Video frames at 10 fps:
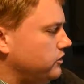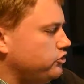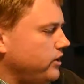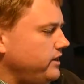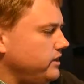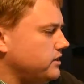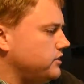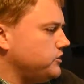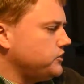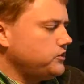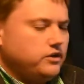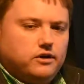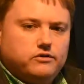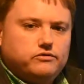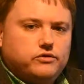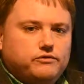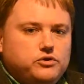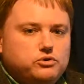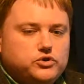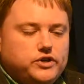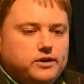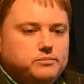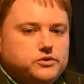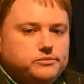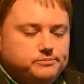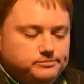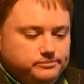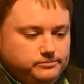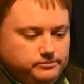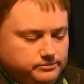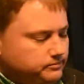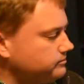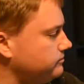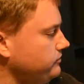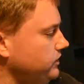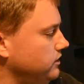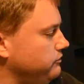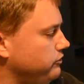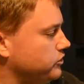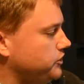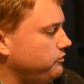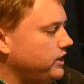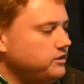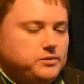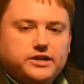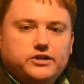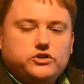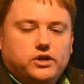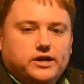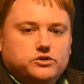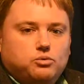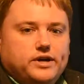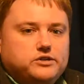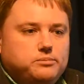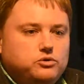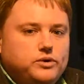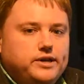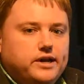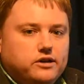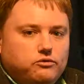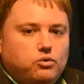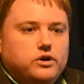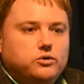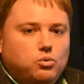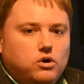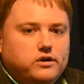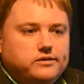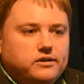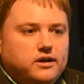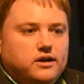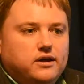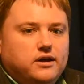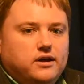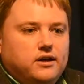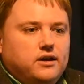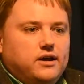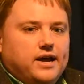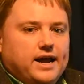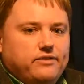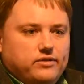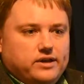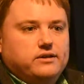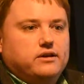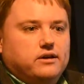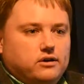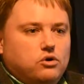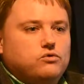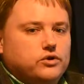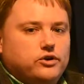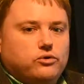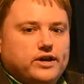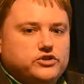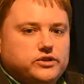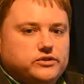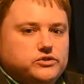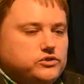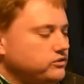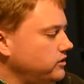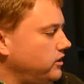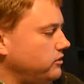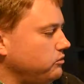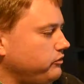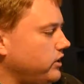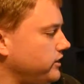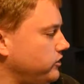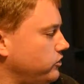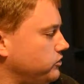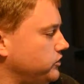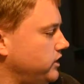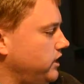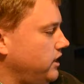Training consisted of a few steps. First, I randomly initialized weights between -1 and 1, and then over iterations refined those.